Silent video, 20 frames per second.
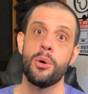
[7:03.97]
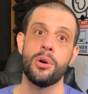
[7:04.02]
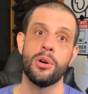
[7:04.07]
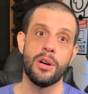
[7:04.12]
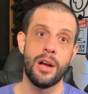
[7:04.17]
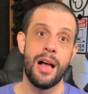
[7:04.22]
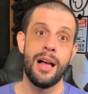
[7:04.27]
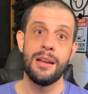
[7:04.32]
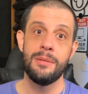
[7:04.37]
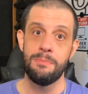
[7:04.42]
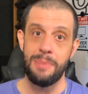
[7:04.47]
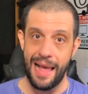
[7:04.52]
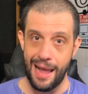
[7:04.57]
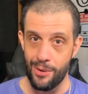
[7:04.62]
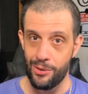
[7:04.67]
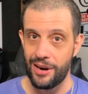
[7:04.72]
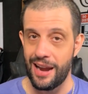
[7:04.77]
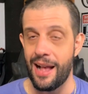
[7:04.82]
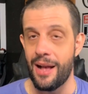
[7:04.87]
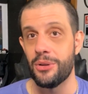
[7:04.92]
On
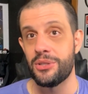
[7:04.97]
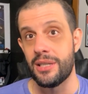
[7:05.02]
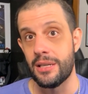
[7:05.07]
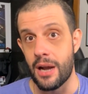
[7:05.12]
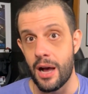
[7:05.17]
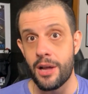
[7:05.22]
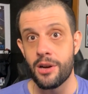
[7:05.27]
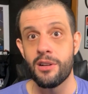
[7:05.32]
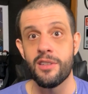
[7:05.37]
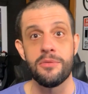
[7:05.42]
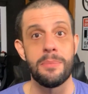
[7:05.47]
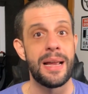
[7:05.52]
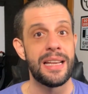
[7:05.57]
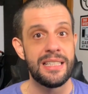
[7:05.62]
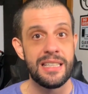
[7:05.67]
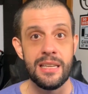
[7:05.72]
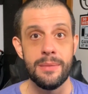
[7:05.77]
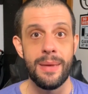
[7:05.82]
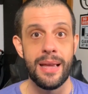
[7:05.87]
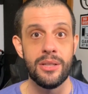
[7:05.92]
Powerhouse in honor of my
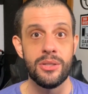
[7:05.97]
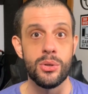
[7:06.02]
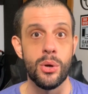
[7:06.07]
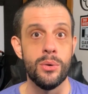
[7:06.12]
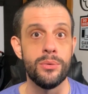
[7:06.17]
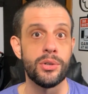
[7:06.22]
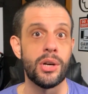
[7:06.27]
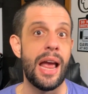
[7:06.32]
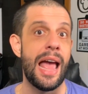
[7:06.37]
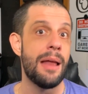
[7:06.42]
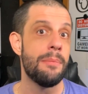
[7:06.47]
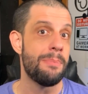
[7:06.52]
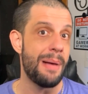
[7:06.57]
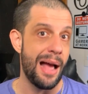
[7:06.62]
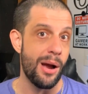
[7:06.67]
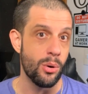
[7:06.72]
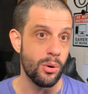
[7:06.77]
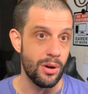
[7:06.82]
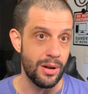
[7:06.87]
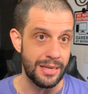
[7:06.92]
teammates over at
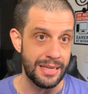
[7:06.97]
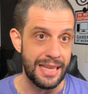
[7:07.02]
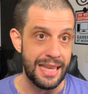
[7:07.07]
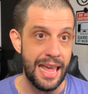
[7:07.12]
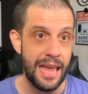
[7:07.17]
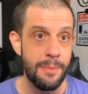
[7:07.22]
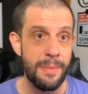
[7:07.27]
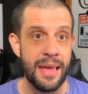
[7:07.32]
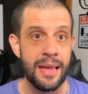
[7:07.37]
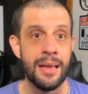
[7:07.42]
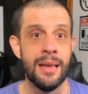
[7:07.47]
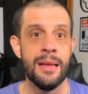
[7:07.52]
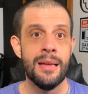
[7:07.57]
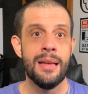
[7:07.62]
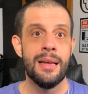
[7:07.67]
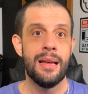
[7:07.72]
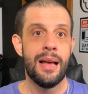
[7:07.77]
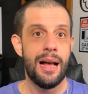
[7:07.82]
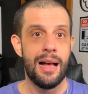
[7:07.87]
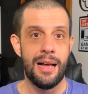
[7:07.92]
Power On Gaming.
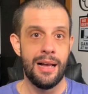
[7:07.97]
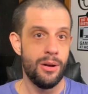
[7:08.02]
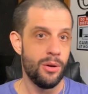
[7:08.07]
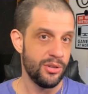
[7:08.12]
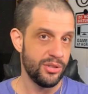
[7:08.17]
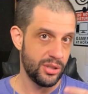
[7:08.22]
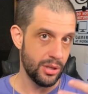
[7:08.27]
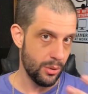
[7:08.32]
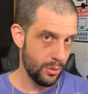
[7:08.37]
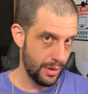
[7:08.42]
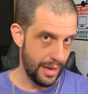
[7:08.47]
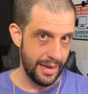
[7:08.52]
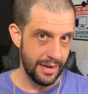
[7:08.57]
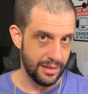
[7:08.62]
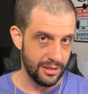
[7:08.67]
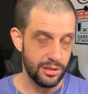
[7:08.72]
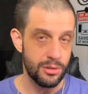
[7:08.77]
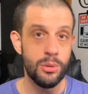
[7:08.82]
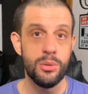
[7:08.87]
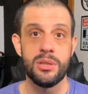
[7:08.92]
Also an
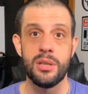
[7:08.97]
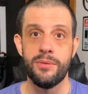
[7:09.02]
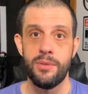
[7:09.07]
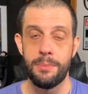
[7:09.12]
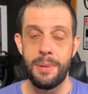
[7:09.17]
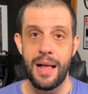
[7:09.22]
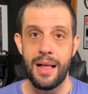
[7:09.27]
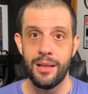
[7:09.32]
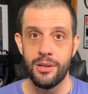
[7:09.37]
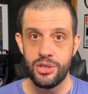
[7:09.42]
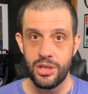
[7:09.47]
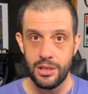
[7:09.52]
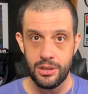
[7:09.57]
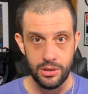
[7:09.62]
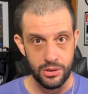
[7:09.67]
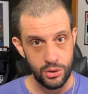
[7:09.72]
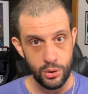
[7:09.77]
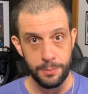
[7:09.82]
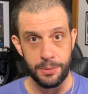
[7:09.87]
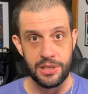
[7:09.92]
exclusive apology to
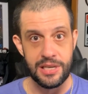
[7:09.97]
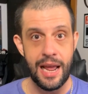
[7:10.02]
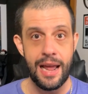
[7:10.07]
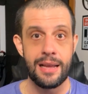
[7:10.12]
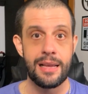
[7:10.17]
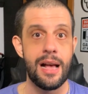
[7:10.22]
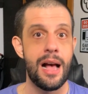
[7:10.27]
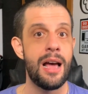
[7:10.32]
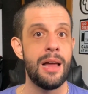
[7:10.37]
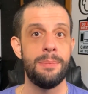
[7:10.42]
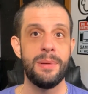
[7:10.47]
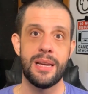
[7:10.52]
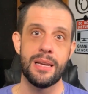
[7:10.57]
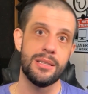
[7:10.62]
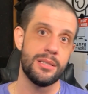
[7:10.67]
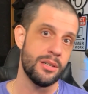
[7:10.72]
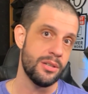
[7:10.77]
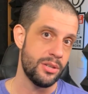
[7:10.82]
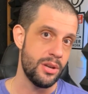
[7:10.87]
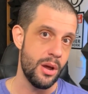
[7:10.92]
Super Tech God
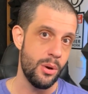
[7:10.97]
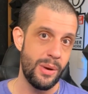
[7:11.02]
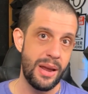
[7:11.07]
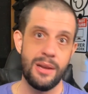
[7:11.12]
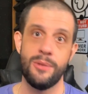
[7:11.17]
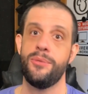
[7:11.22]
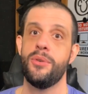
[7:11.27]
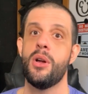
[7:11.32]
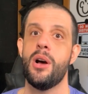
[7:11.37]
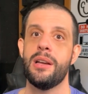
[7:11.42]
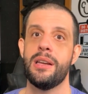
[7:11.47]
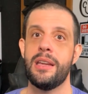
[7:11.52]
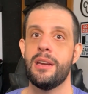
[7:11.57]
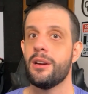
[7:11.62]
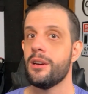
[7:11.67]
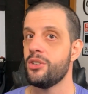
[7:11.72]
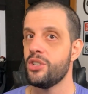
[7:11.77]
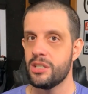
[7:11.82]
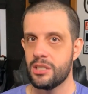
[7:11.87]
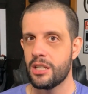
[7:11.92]
because there's no Infinite
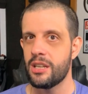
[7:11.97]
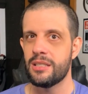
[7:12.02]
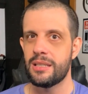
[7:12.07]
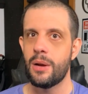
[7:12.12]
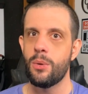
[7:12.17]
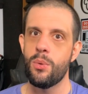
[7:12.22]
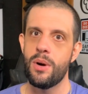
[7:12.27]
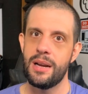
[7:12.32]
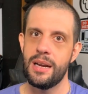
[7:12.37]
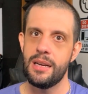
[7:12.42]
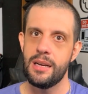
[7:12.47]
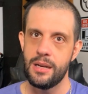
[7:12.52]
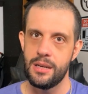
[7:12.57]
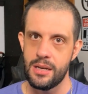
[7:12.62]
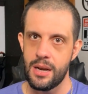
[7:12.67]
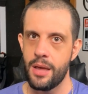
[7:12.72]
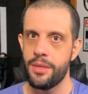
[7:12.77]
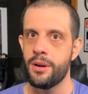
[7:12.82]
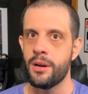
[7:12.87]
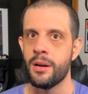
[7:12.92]
here, just because I wanted
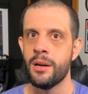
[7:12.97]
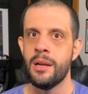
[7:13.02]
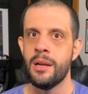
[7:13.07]
another